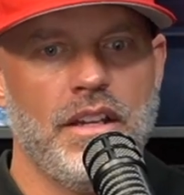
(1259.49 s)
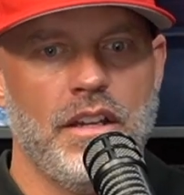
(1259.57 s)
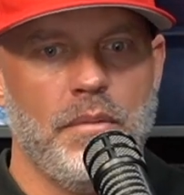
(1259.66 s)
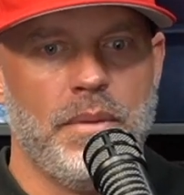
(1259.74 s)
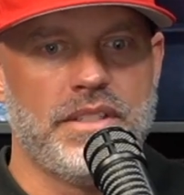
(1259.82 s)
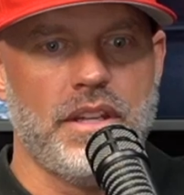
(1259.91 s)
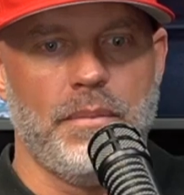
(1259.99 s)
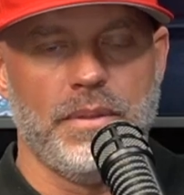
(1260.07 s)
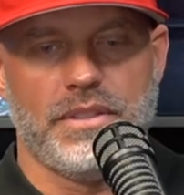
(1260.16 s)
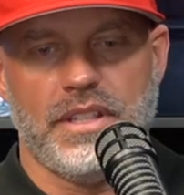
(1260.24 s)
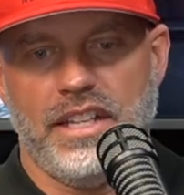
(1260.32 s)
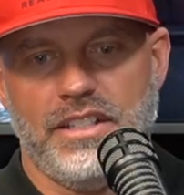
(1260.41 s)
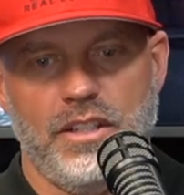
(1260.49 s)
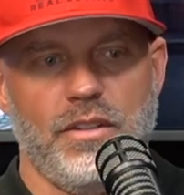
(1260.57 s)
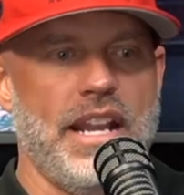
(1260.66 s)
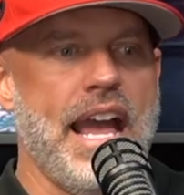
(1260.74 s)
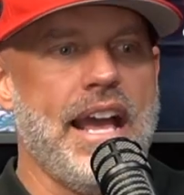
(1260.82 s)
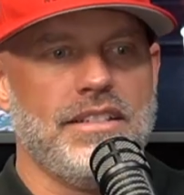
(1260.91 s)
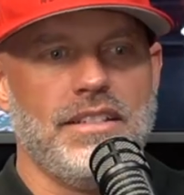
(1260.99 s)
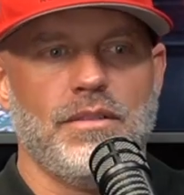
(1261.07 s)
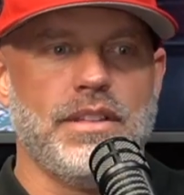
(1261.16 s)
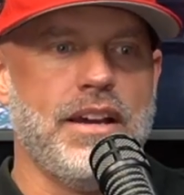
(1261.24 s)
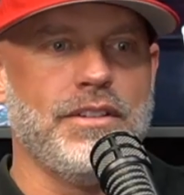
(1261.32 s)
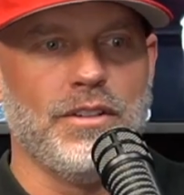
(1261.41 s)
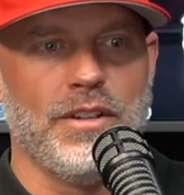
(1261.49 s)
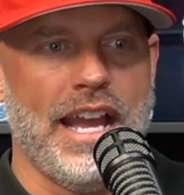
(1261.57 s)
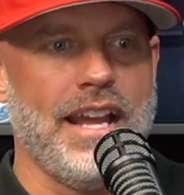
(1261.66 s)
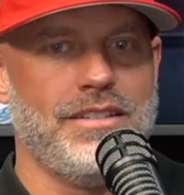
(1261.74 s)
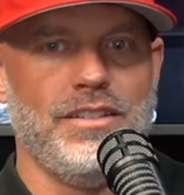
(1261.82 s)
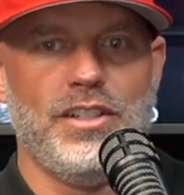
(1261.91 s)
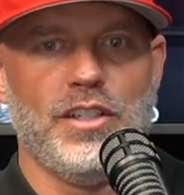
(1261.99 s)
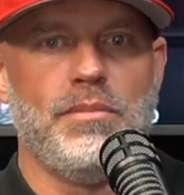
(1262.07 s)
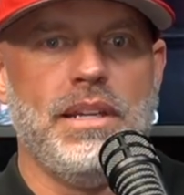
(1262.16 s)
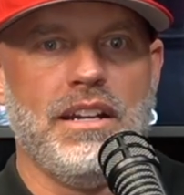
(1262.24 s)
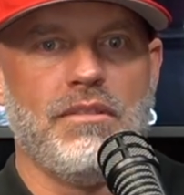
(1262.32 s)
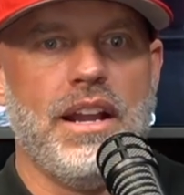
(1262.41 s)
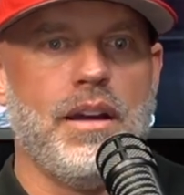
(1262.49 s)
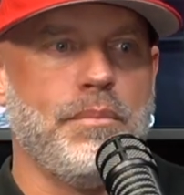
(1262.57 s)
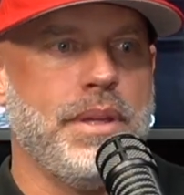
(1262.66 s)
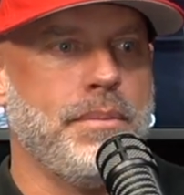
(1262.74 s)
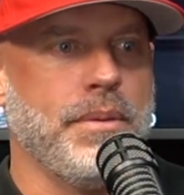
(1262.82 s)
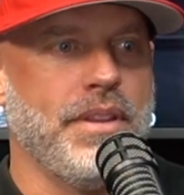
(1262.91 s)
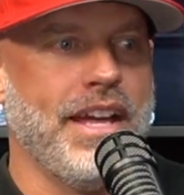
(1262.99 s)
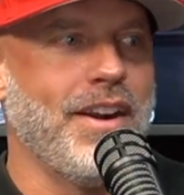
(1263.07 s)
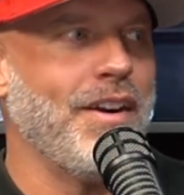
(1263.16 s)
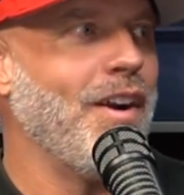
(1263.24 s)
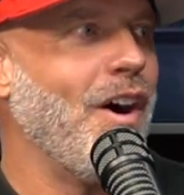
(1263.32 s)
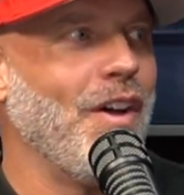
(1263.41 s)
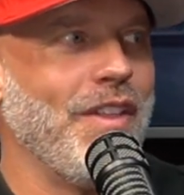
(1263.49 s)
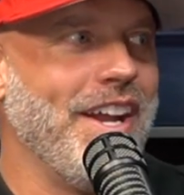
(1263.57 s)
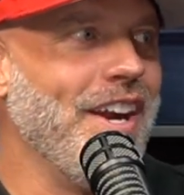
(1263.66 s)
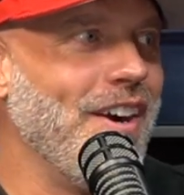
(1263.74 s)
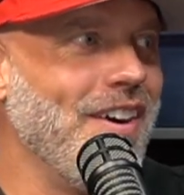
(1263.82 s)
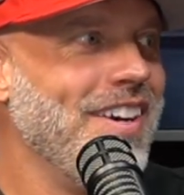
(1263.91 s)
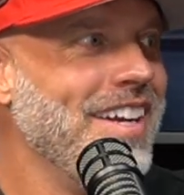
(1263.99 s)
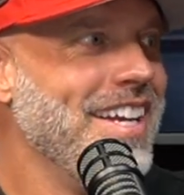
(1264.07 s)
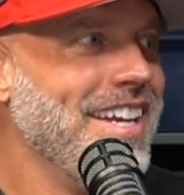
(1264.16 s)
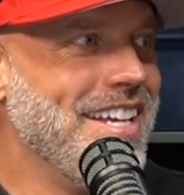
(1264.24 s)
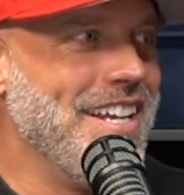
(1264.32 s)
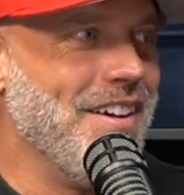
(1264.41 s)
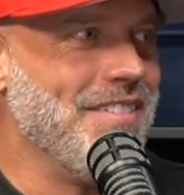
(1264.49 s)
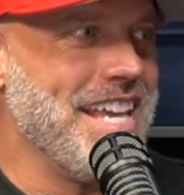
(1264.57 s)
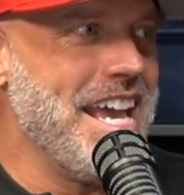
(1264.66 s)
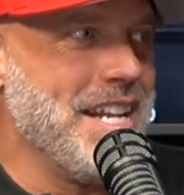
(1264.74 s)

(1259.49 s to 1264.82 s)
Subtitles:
Mm-hmm. But it's almost like doing acid without doing acid, just being around people that aren't all there. You know what I'm saying? It